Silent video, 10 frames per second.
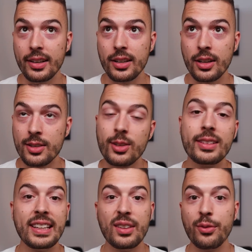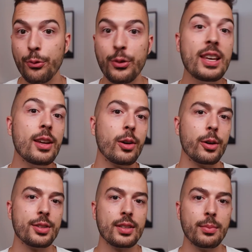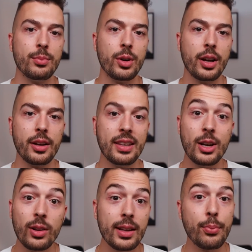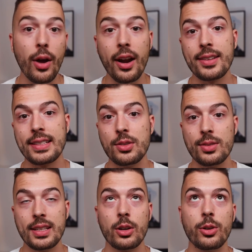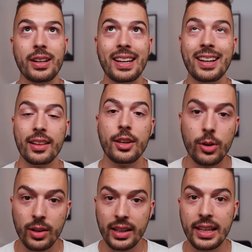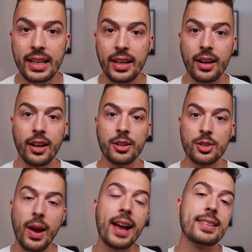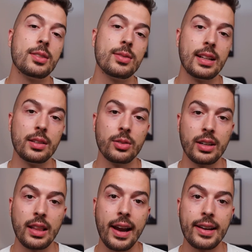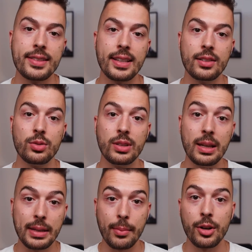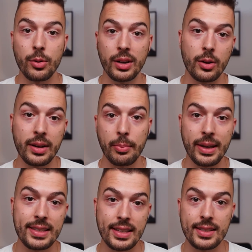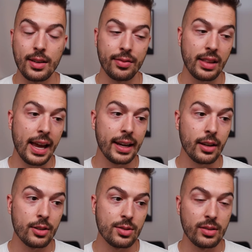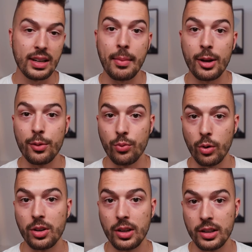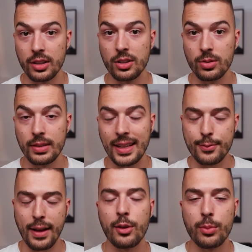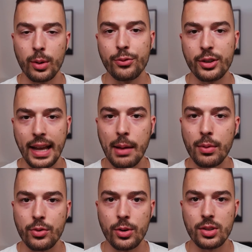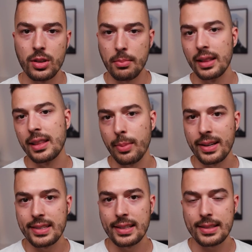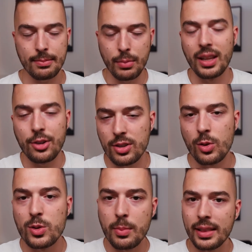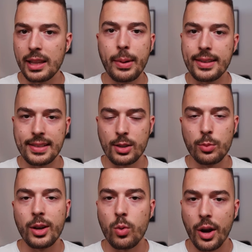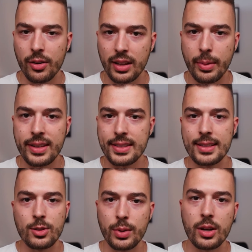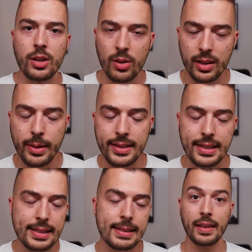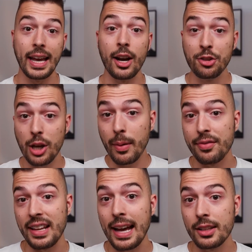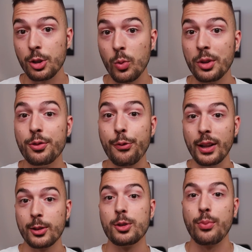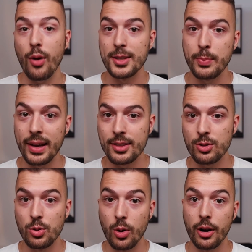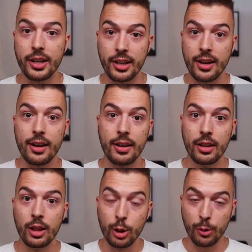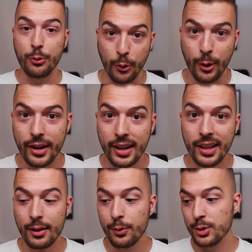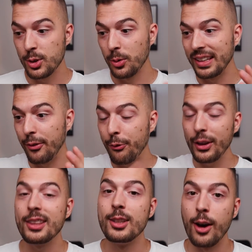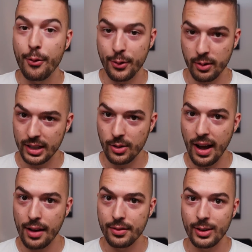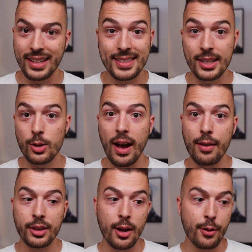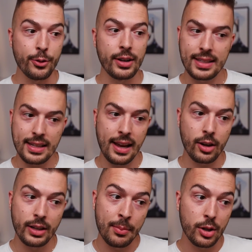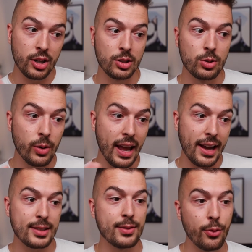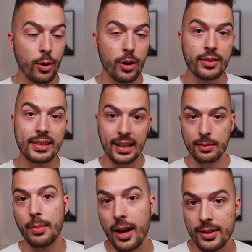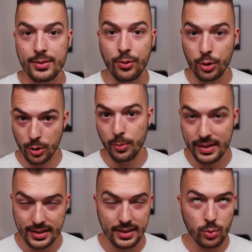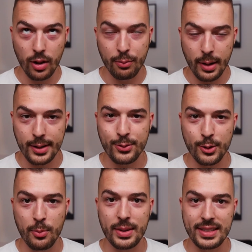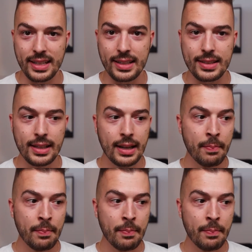consulting fee or some yearly products that you sell, or yearly contracts that you sell to your clients, and to keep them on a recurring basis of like a certain amount of work you're gonna do that's valuable for them, of course, on a monthly basis. I just use a monthly basis, could be a quarterly basis, could be a yearly basis. And on top of that, you want to filter the prospects you are gonna look for so they fit the offering you have. So let's say you have an offer that's like, okay, I'm gonna do X for 10 months for your business, 12 months for your business.